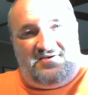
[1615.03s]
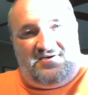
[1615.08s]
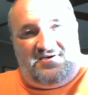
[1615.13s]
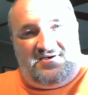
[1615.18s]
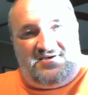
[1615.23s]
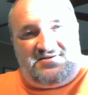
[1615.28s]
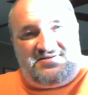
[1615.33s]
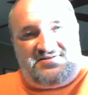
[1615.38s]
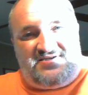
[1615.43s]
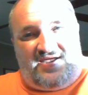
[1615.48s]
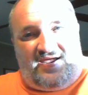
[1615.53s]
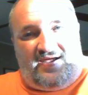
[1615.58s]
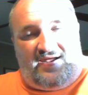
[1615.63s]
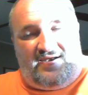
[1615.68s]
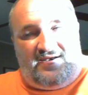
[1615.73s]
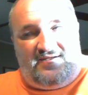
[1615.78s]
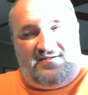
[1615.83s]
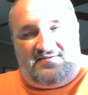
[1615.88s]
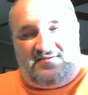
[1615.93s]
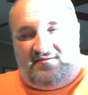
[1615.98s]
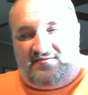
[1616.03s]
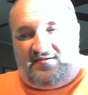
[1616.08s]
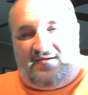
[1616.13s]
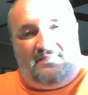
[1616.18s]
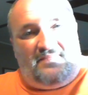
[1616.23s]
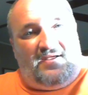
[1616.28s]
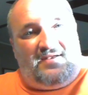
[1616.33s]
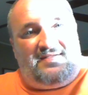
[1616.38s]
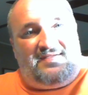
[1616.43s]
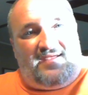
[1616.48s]
is that since
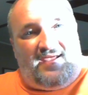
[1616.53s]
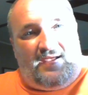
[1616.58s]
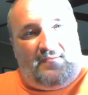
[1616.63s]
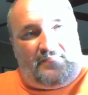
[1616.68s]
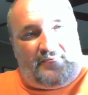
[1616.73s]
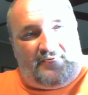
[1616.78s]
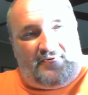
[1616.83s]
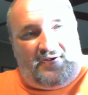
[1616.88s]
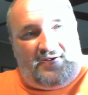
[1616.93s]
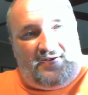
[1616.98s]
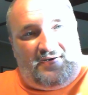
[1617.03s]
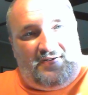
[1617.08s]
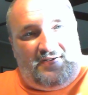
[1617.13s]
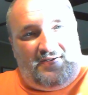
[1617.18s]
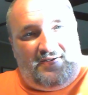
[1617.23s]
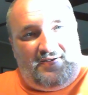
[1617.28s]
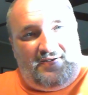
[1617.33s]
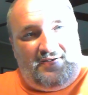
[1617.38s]
I've been tapering,